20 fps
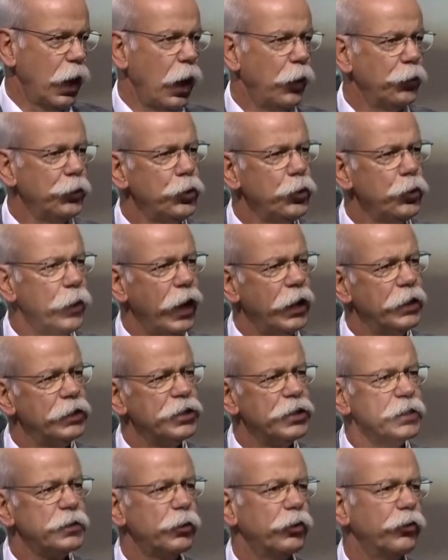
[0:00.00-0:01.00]
Our new
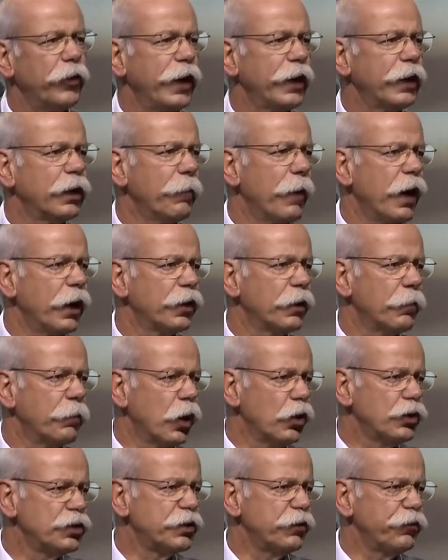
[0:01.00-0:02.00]
engines will rank among the
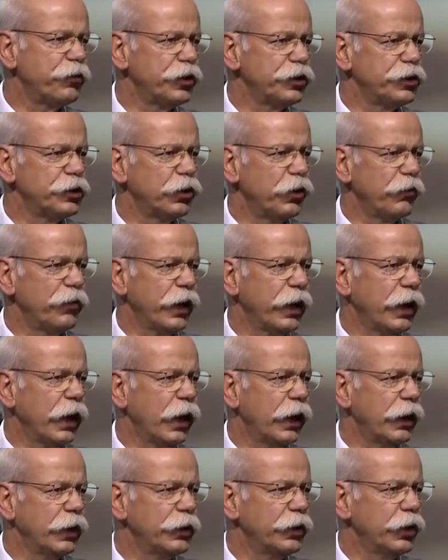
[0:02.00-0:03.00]
most efficient of their
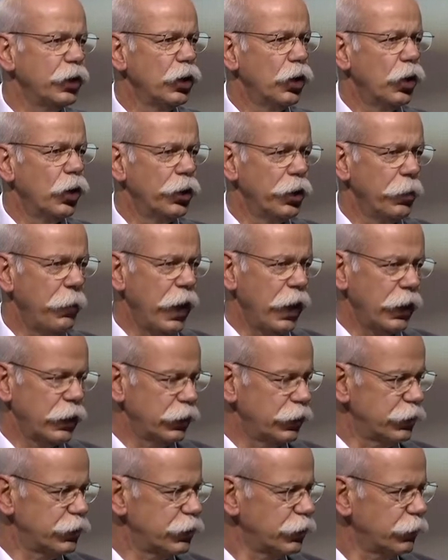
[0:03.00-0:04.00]
kind on the
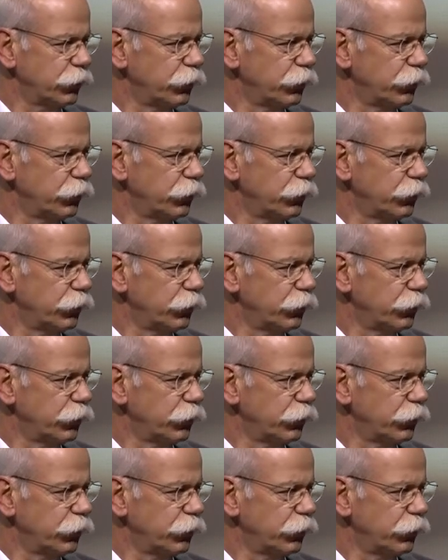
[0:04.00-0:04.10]
market.